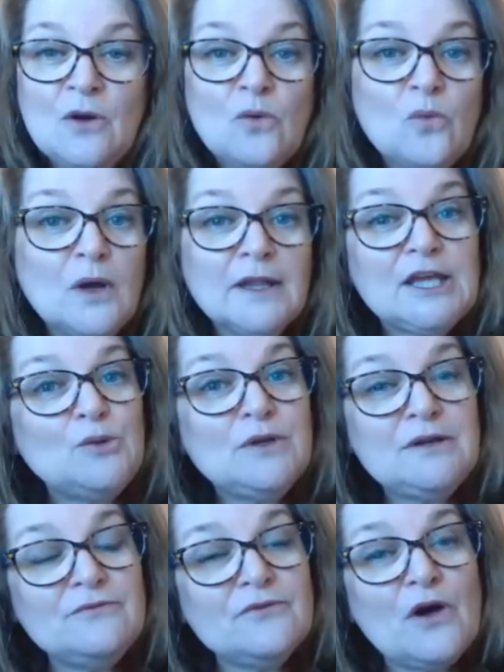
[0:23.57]
Well, it would
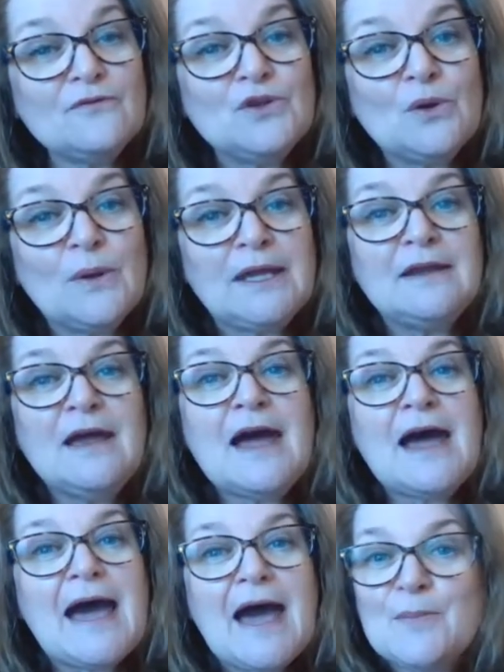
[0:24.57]
involve knowing
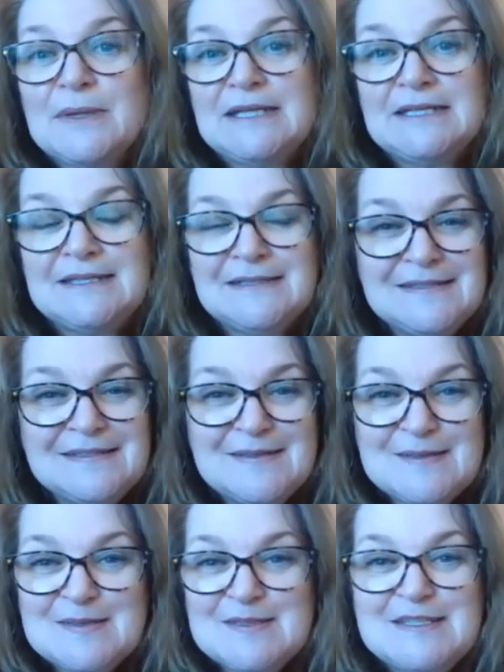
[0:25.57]
how many
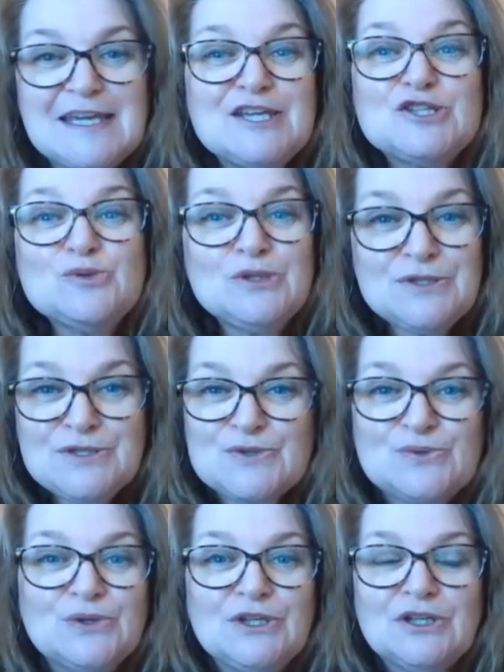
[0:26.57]
days are in a
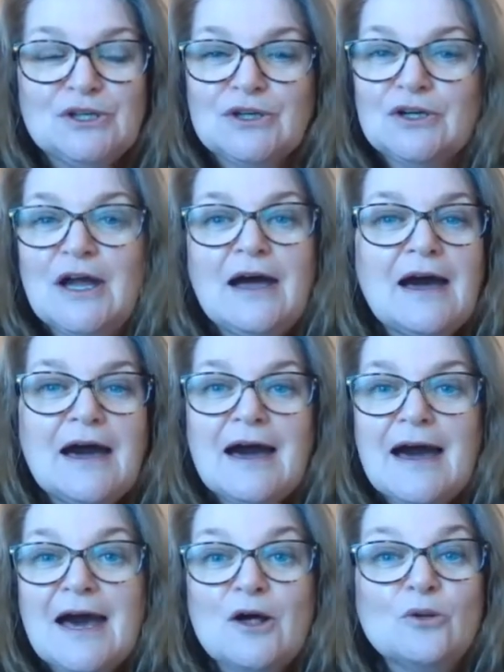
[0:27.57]
school year,
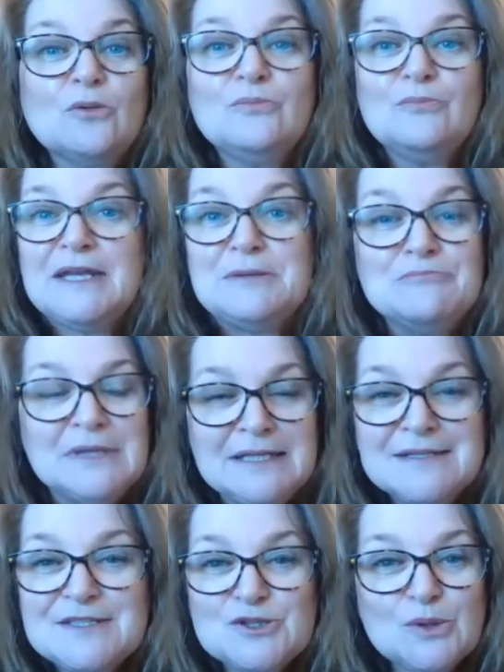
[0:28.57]
how many
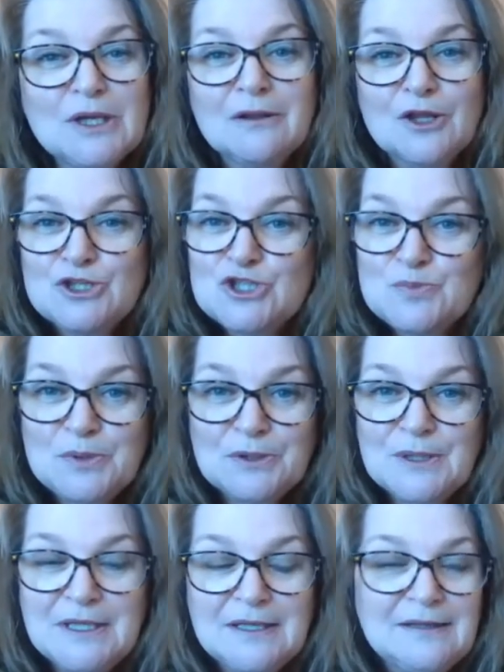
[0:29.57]
minutes are in a lunch
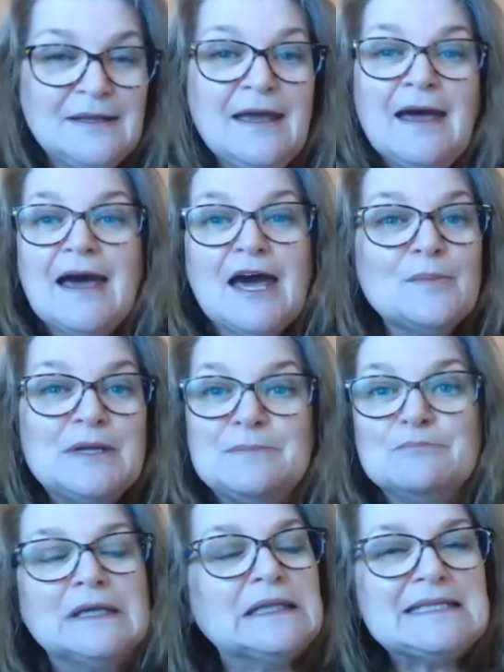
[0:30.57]
period, how many
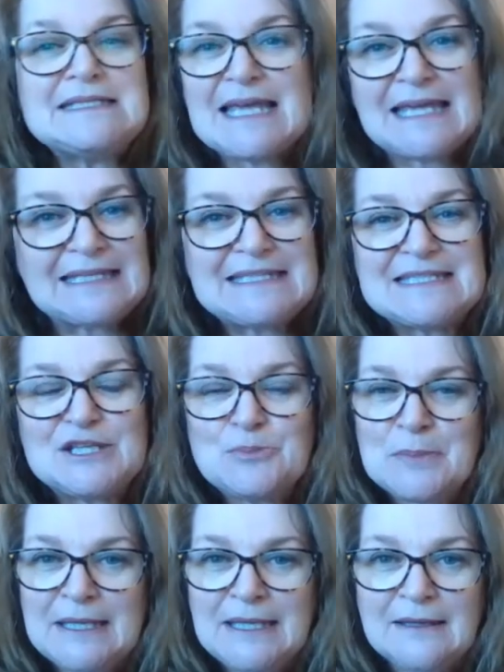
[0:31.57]
milliseconds in a
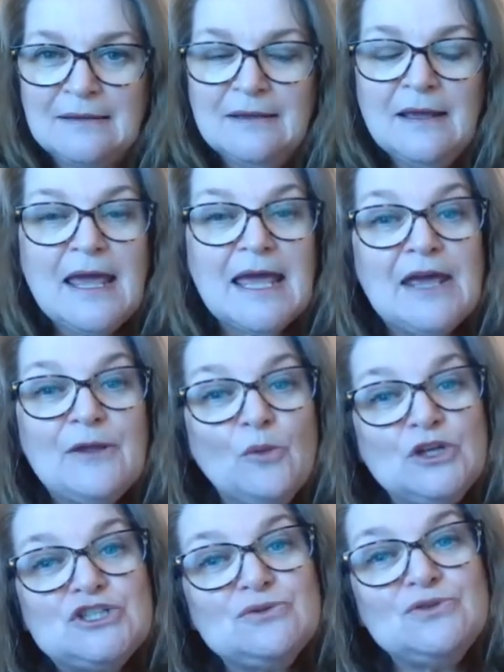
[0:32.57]
minute. And
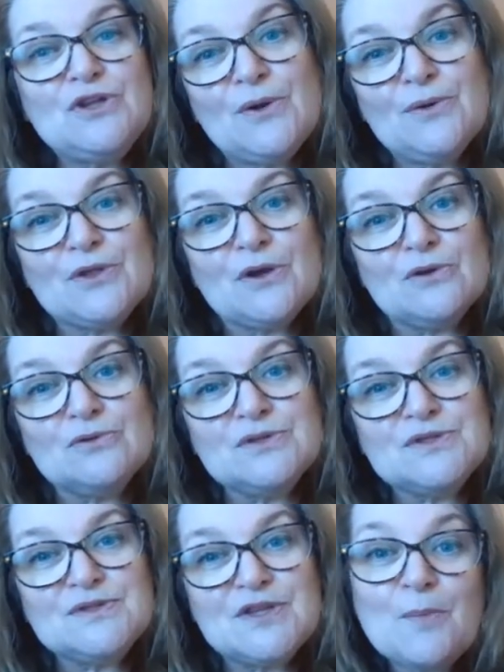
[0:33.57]
once you know
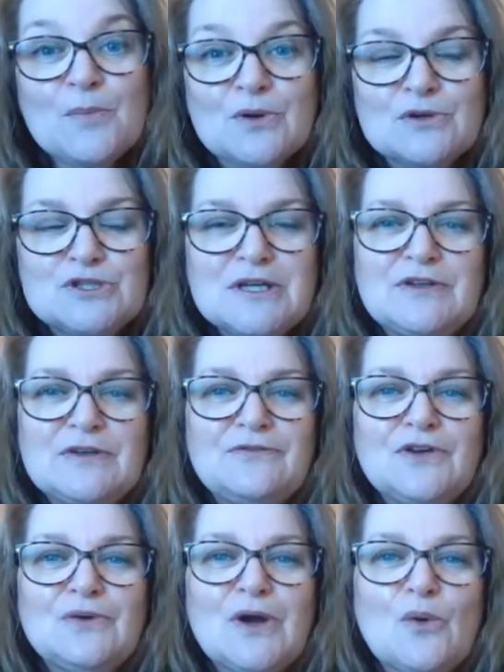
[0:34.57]
those numbers, you have to
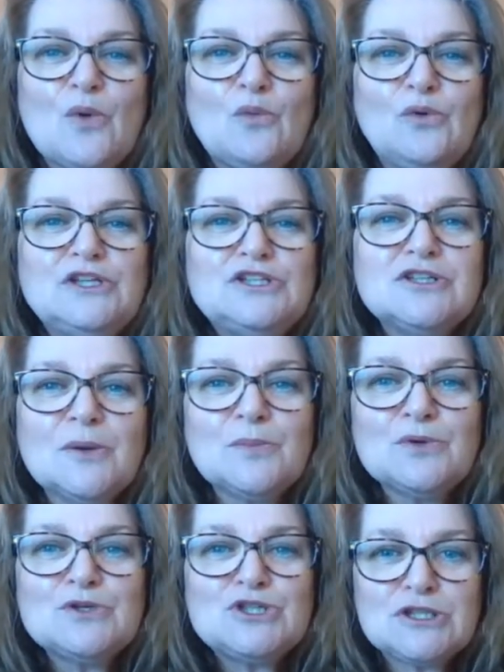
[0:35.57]
figure out, well, which
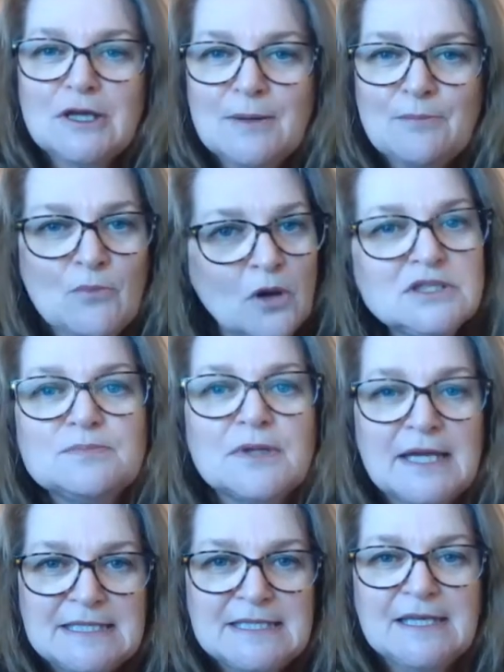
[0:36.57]
numbers should I
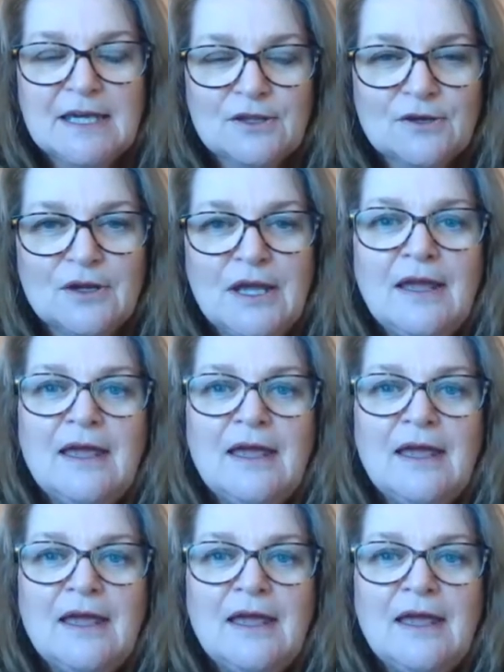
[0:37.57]
multiply together